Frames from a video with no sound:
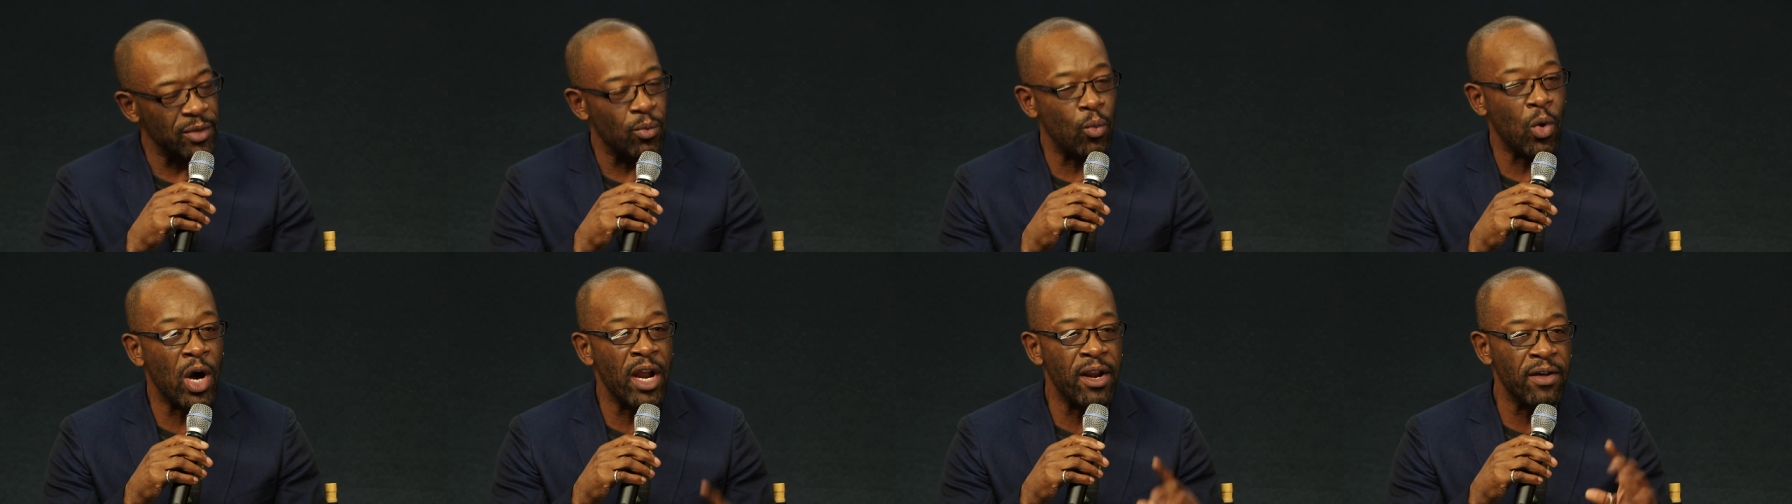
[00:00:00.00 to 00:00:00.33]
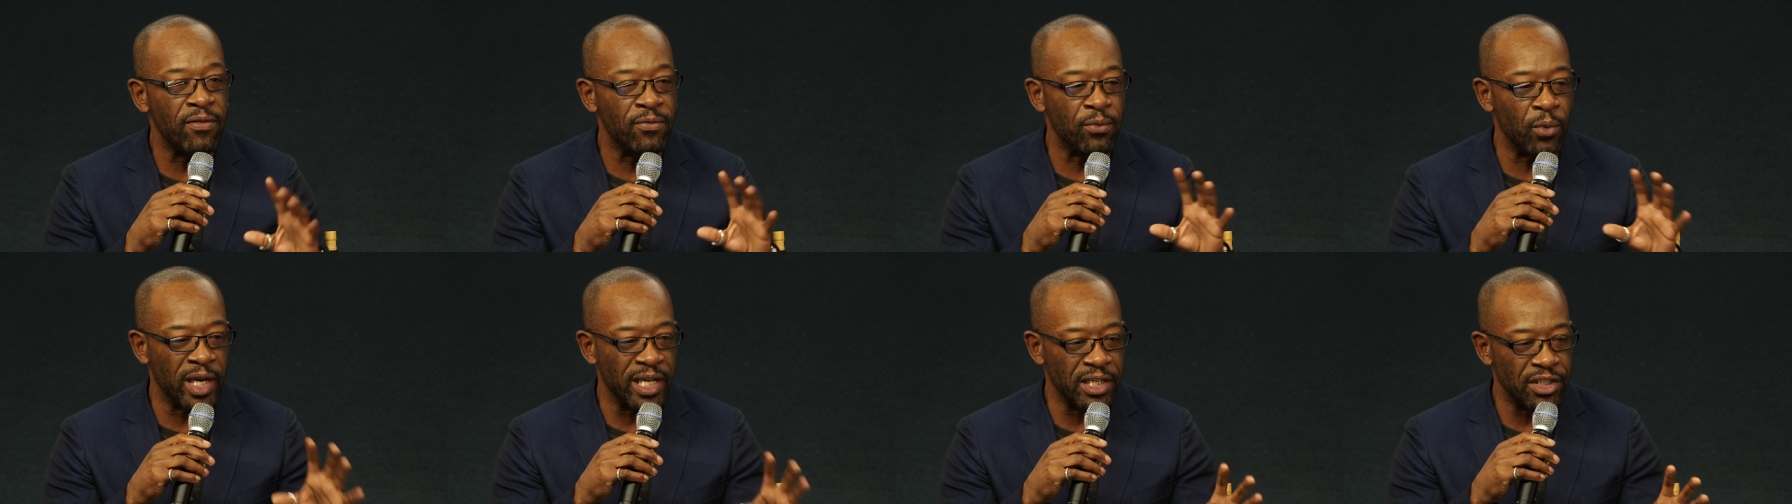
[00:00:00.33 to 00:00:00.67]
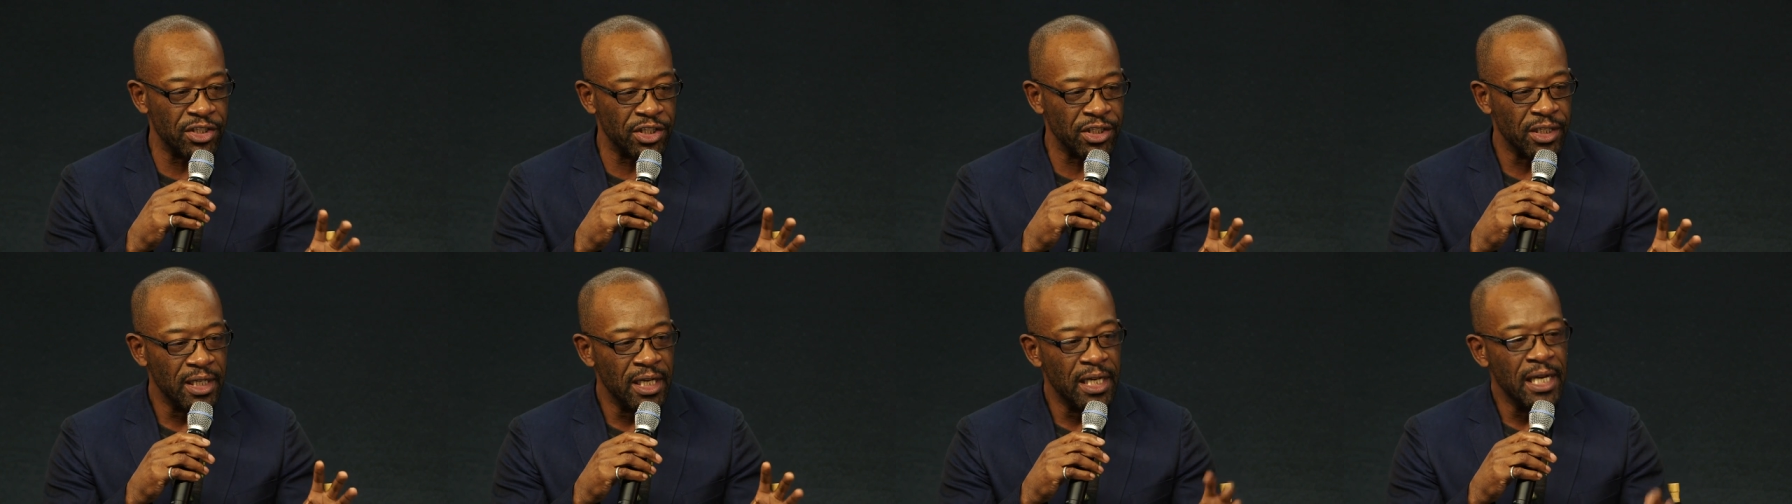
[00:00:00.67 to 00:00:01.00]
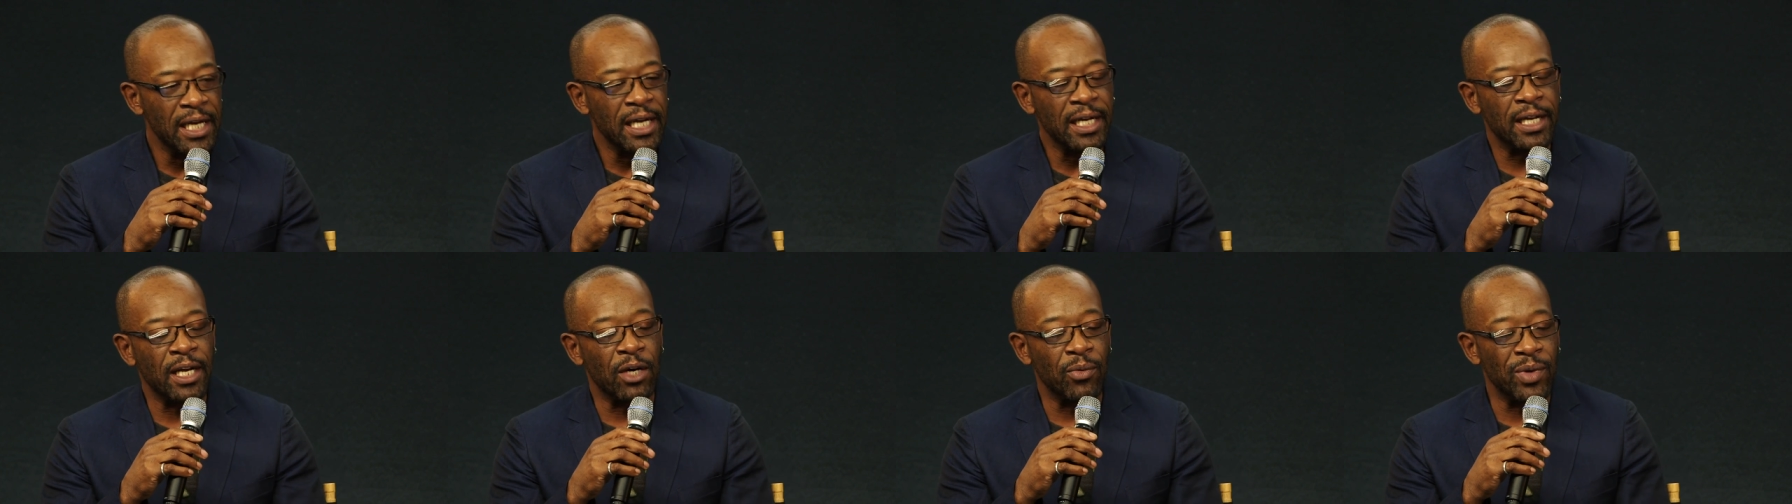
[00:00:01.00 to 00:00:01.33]
one of which,
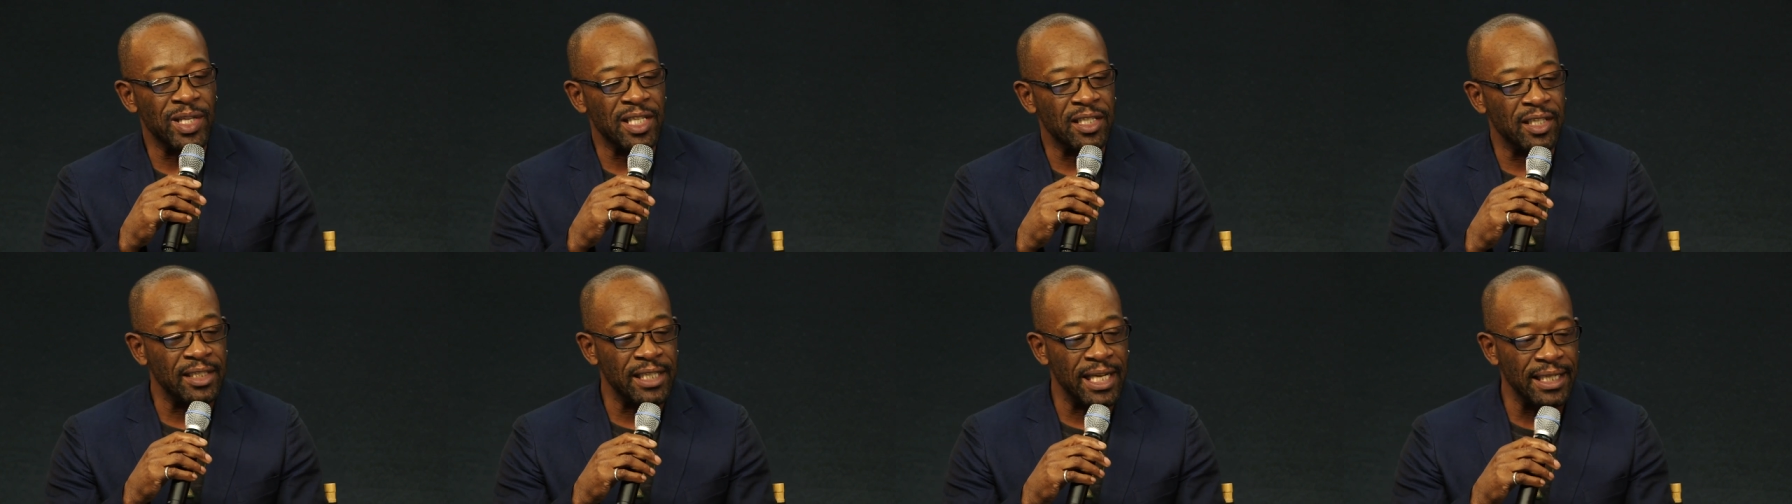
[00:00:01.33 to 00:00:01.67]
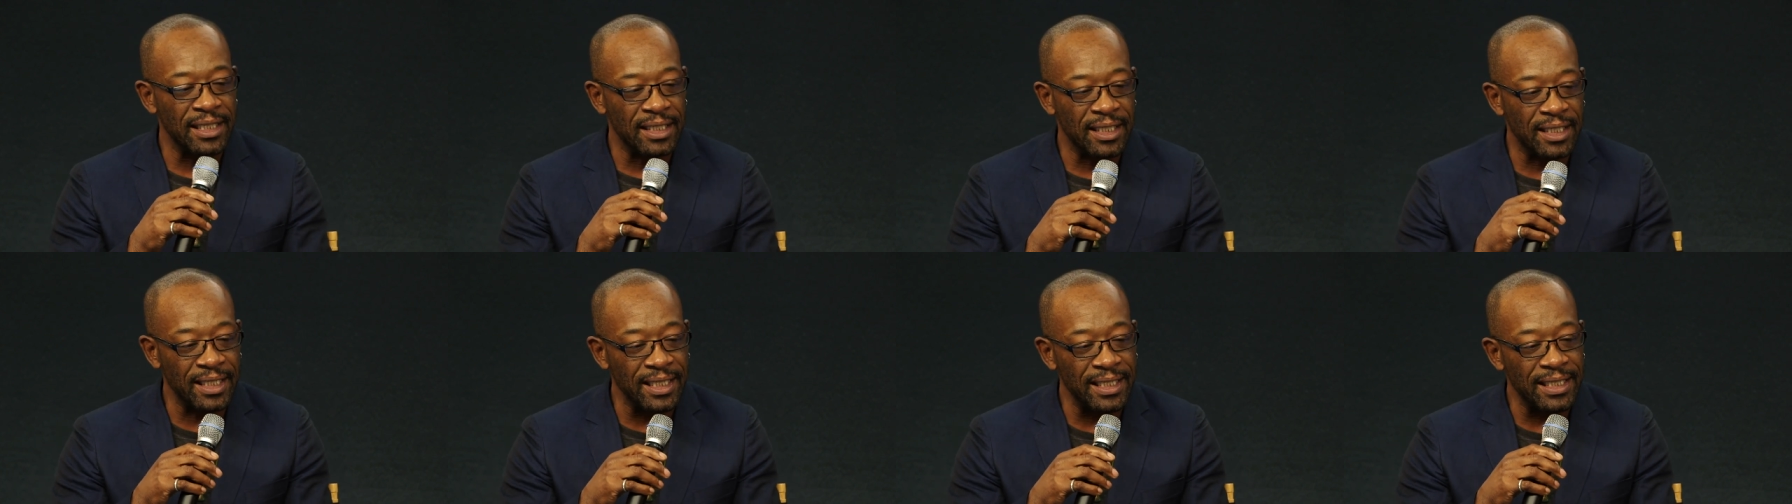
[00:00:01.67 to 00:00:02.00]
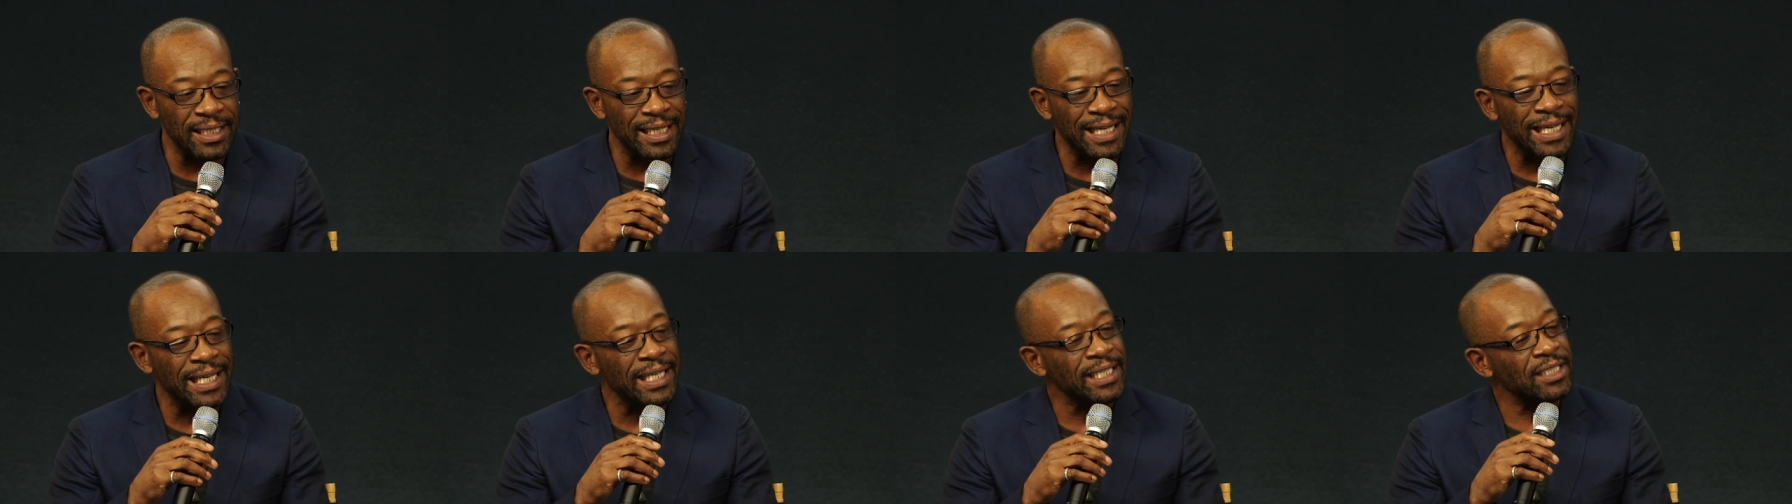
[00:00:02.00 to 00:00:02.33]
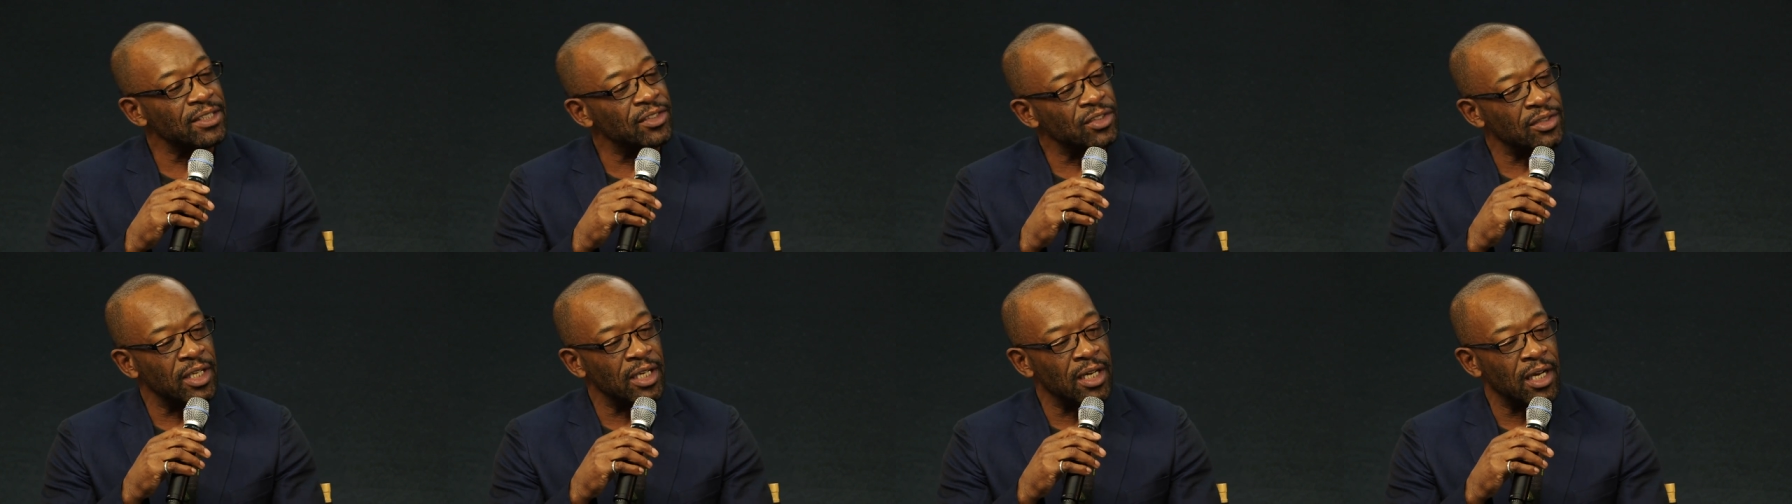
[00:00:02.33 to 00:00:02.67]
coincidentally,
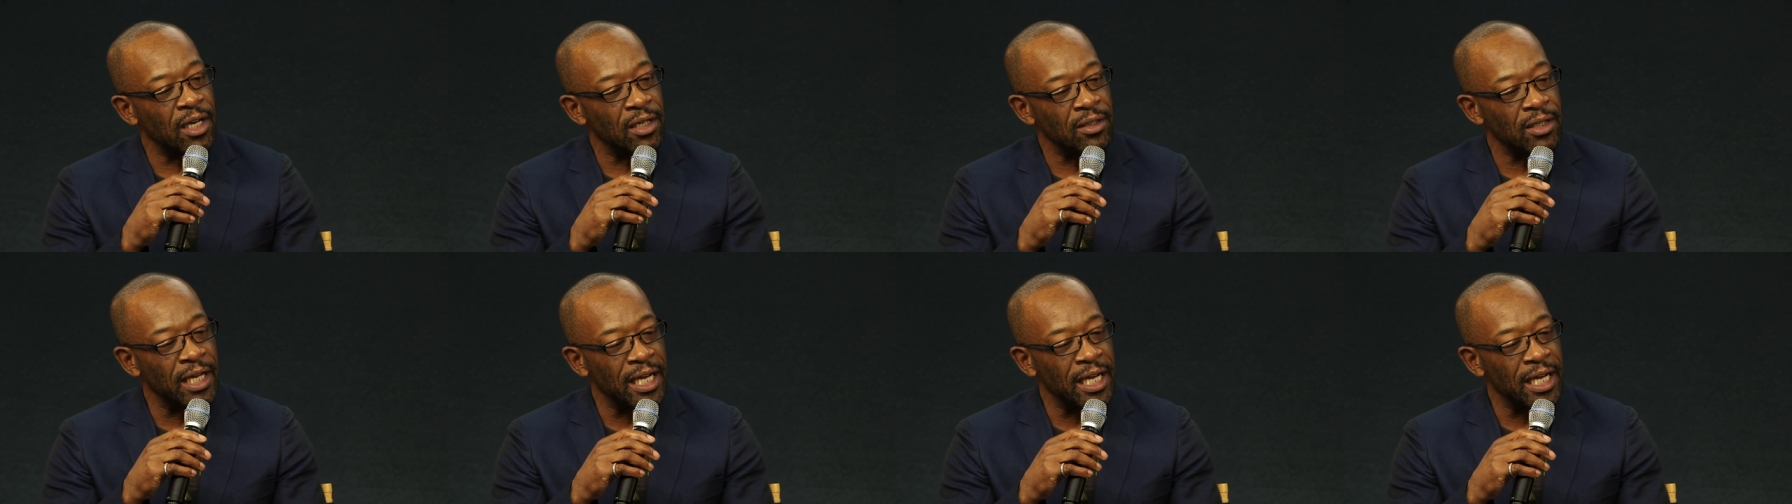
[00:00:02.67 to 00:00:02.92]
is the,